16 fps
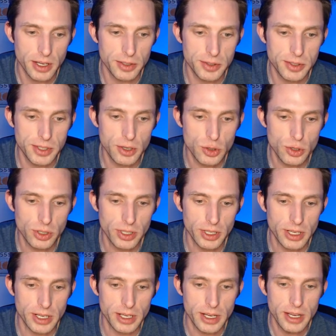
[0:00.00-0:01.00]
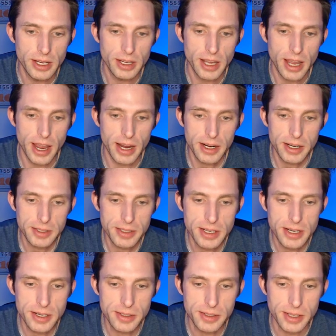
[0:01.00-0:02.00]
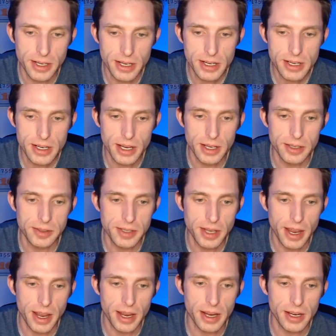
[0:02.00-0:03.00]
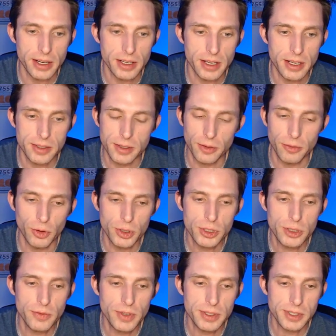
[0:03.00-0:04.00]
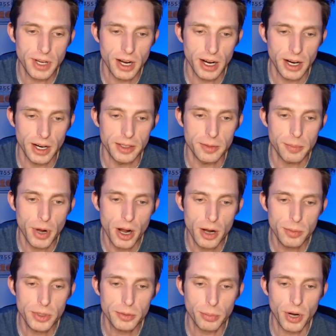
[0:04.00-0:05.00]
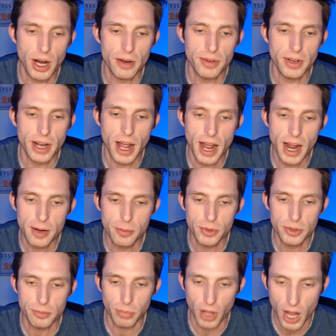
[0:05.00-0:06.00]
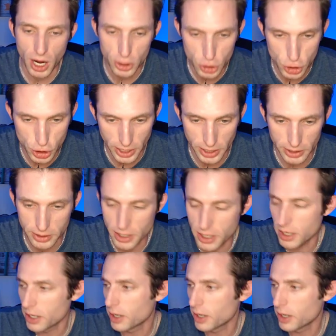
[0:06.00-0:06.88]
essentially XDC is it's a first of its kind public-private hybrid blockchain.